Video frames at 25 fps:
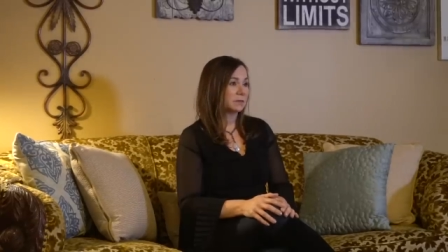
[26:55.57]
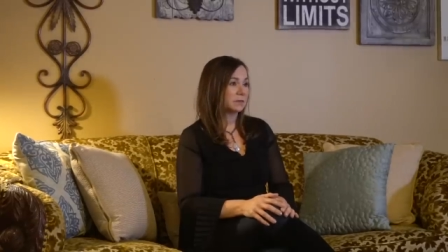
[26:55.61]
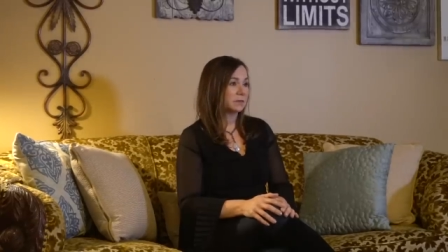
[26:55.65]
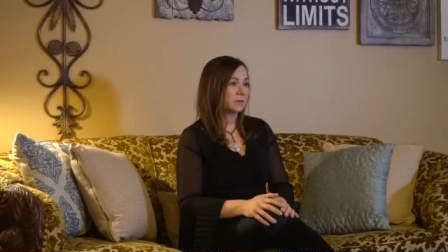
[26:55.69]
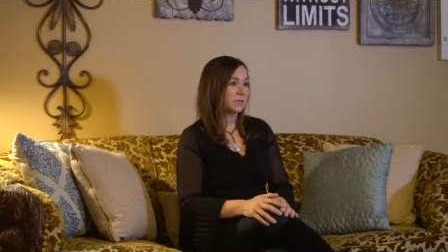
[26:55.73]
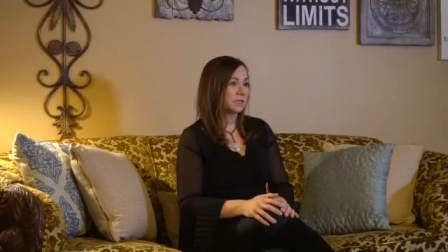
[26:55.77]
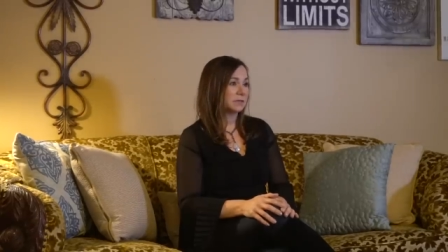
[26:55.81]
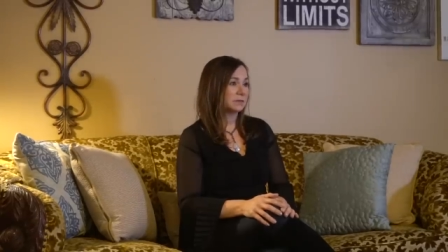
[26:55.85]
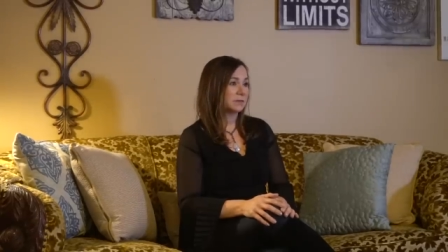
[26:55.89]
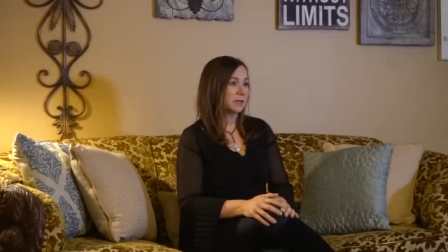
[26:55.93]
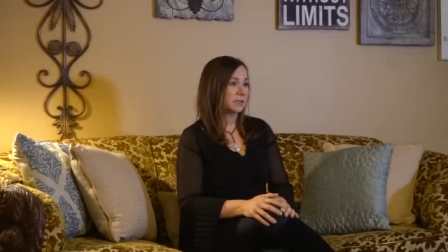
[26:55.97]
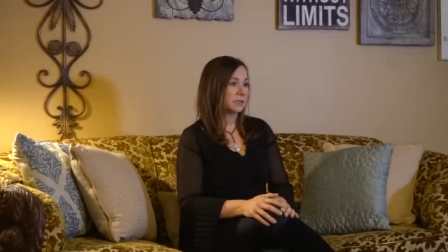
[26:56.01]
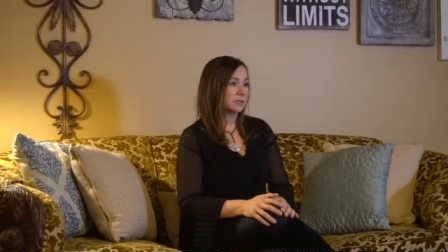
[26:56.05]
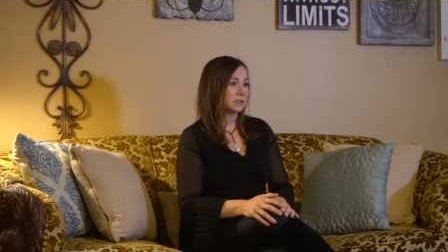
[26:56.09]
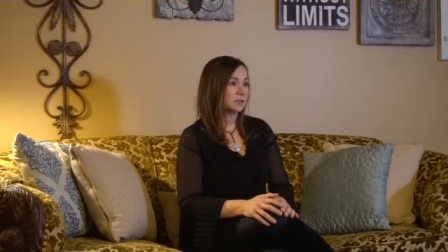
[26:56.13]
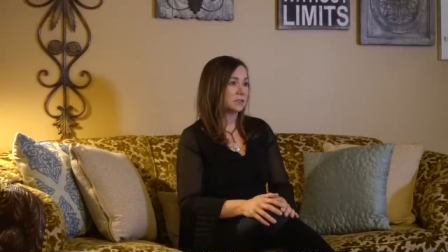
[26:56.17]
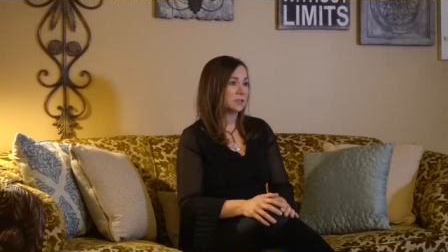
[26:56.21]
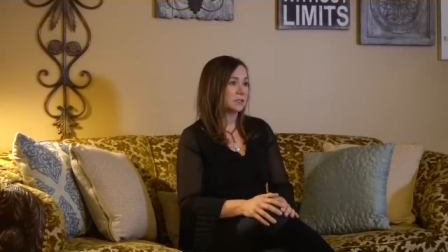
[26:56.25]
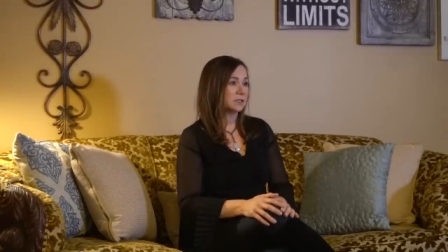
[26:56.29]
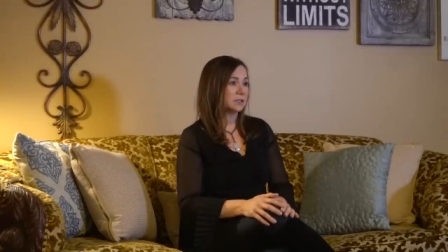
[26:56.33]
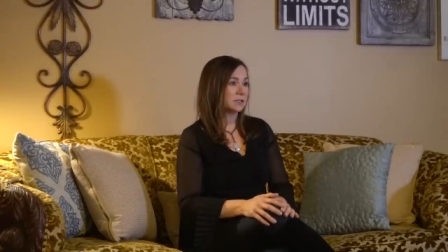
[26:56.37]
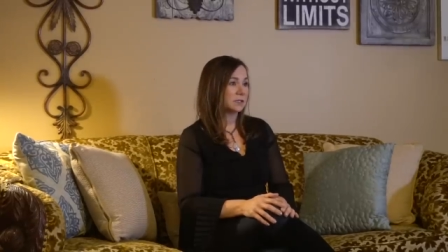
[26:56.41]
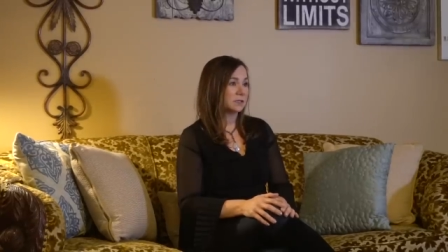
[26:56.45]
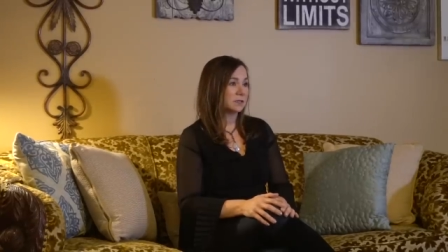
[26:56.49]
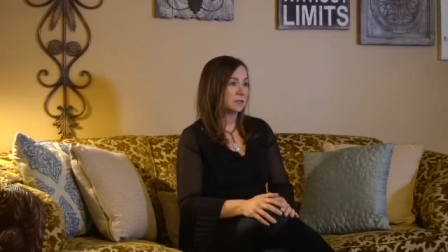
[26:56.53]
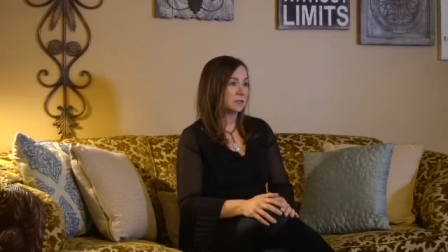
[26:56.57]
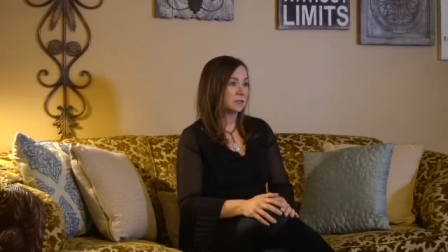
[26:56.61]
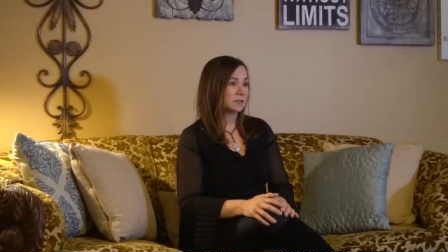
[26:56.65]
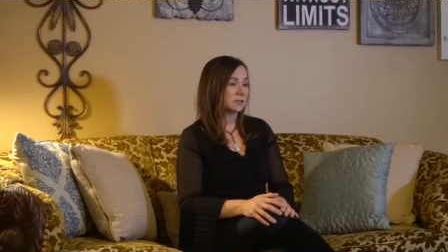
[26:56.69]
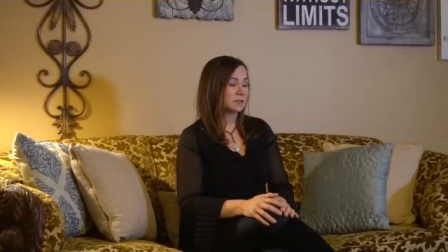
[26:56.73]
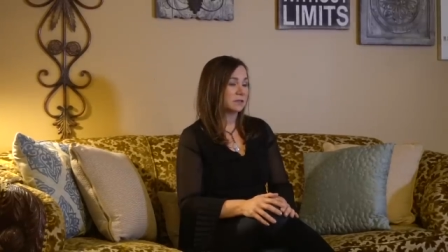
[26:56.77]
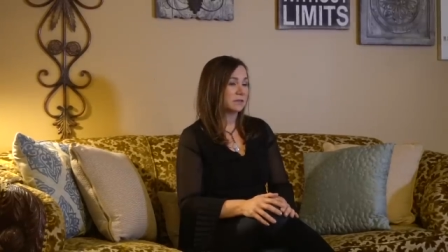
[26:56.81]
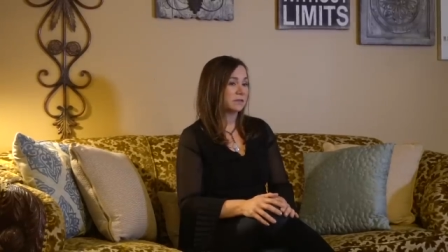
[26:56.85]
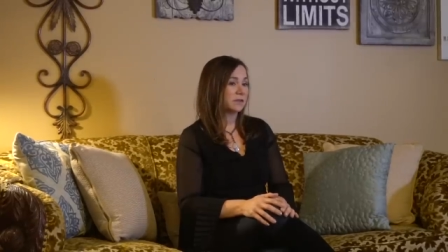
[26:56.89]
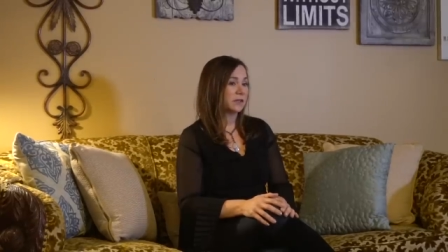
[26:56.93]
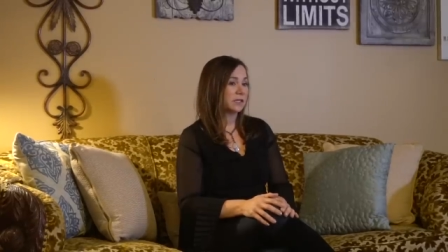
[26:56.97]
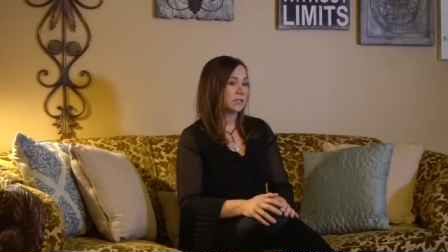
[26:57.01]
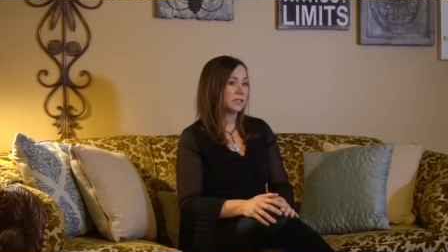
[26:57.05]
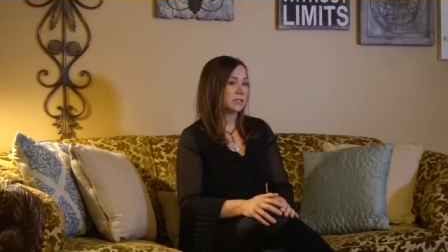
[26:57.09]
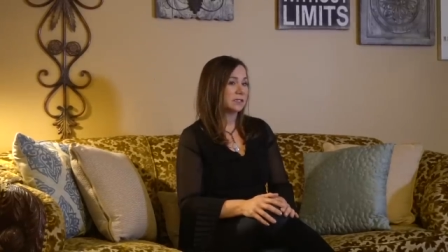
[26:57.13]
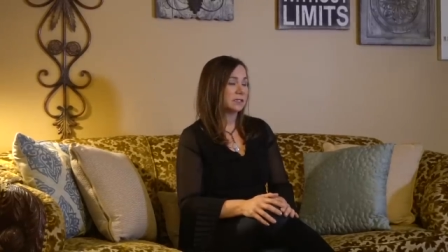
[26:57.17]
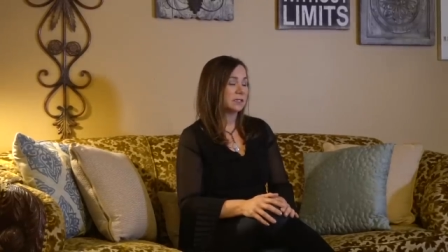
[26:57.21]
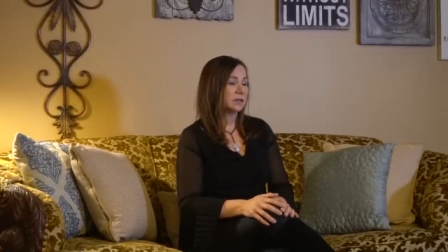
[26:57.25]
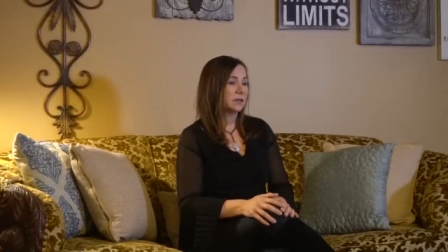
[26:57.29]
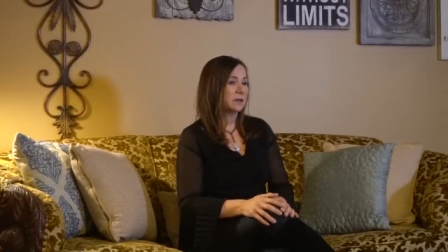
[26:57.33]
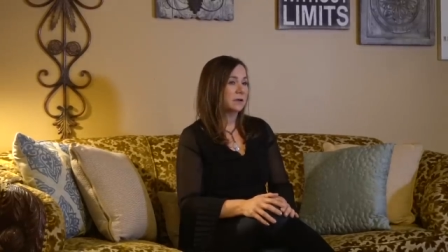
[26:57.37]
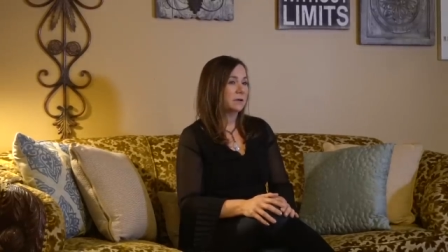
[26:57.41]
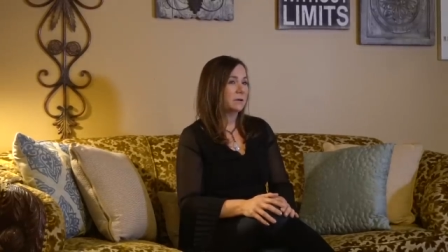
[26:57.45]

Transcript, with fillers: of these messages to the surface,